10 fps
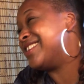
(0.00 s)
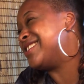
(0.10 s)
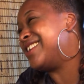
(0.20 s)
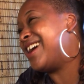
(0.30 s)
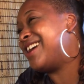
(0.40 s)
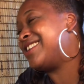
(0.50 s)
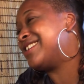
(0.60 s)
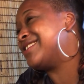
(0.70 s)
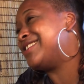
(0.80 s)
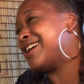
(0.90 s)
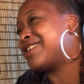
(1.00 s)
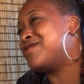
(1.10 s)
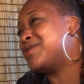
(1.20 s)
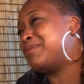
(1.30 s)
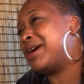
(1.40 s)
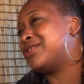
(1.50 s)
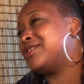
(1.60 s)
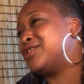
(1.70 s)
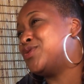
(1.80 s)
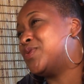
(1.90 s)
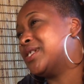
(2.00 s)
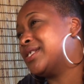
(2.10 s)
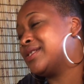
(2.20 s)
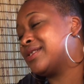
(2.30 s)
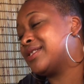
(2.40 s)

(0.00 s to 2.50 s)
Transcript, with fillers: It's not, it's not giving you the passion that you want.